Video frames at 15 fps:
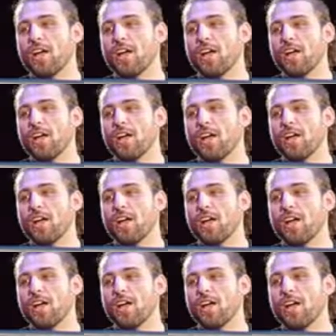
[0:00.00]

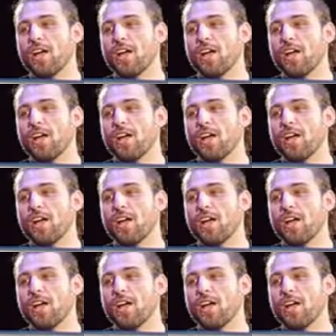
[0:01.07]
No one is speaking in this clip.